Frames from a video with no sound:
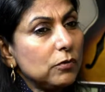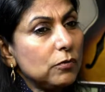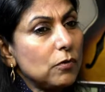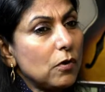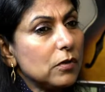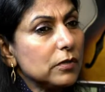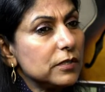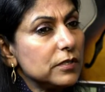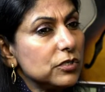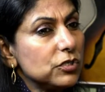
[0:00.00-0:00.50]
through
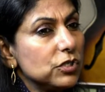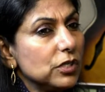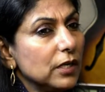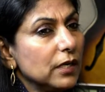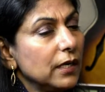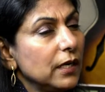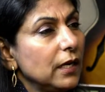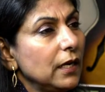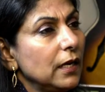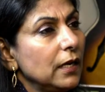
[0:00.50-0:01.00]
all this
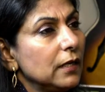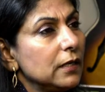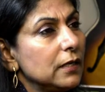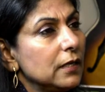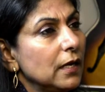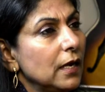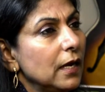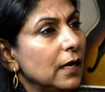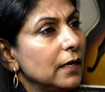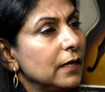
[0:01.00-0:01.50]
journey,
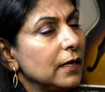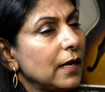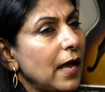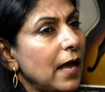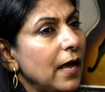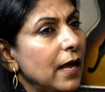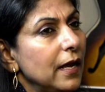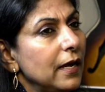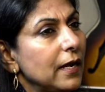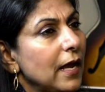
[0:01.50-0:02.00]
and
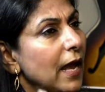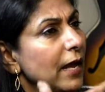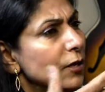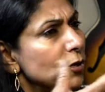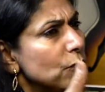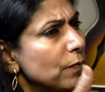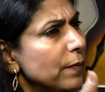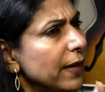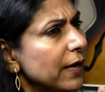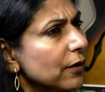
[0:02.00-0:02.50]
I, are
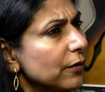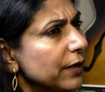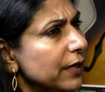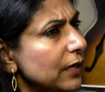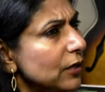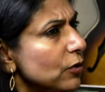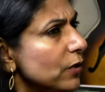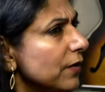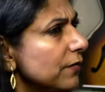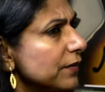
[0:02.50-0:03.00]
you
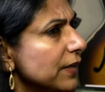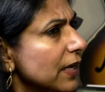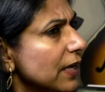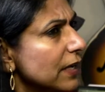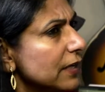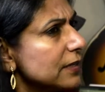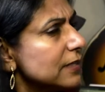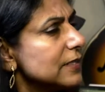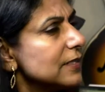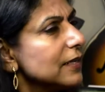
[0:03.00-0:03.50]
married? You have
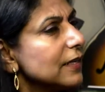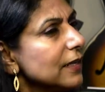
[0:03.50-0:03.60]
yeah, kids?